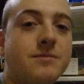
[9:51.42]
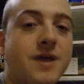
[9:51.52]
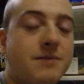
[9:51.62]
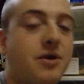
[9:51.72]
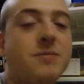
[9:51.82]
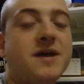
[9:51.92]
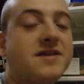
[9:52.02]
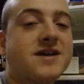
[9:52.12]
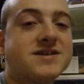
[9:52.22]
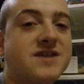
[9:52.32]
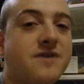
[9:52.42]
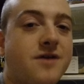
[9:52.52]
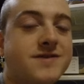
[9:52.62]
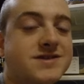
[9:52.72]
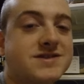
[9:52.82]
And ball pythons have
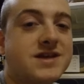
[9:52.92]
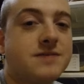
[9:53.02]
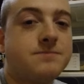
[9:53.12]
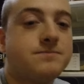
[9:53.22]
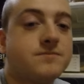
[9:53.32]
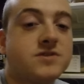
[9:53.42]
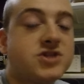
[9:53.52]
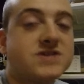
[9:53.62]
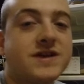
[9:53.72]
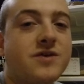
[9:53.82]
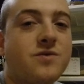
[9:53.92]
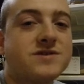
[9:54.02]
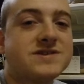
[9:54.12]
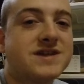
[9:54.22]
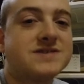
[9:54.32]
obviously, just like corn
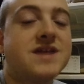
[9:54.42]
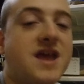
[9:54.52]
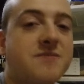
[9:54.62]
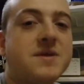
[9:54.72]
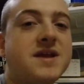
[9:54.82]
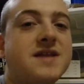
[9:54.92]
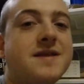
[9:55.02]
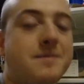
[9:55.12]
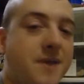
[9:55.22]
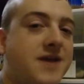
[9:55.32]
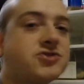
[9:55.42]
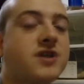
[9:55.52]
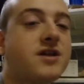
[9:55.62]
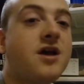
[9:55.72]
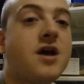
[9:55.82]
snakes, they have been in the pet
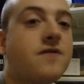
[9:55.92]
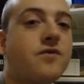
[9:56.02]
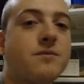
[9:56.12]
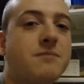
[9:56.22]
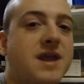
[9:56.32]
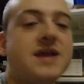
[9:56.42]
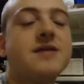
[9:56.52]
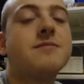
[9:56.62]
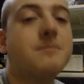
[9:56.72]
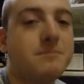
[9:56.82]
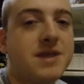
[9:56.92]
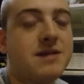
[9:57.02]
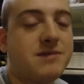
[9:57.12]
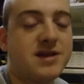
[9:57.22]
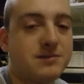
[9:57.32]
trade for many,
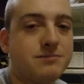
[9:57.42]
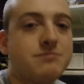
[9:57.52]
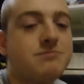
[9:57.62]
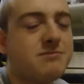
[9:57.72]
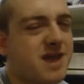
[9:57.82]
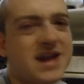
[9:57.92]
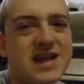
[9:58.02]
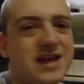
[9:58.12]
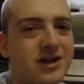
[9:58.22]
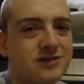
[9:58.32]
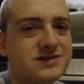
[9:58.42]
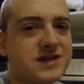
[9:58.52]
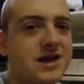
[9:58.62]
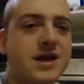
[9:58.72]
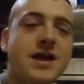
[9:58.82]
many, many, many years.
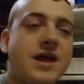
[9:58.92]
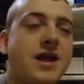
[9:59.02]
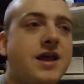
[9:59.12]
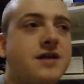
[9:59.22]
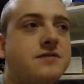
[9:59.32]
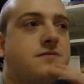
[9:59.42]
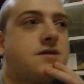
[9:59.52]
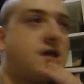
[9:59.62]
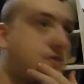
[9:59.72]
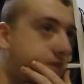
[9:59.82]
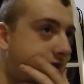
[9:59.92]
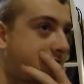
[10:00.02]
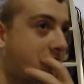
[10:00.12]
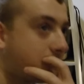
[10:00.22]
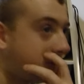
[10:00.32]
And I
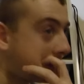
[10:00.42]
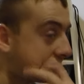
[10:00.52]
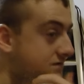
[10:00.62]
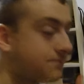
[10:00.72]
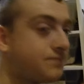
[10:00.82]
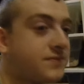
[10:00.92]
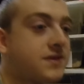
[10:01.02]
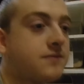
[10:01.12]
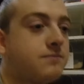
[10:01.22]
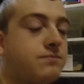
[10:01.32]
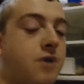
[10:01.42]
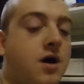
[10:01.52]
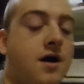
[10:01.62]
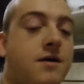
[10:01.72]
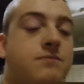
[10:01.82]
think the first
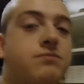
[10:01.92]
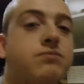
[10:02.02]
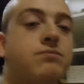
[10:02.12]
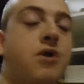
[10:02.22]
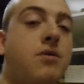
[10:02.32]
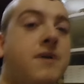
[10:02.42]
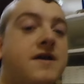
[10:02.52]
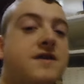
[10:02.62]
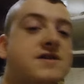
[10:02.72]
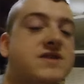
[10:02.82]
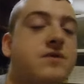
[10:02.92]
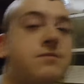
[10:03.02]
uh, ball pythons that were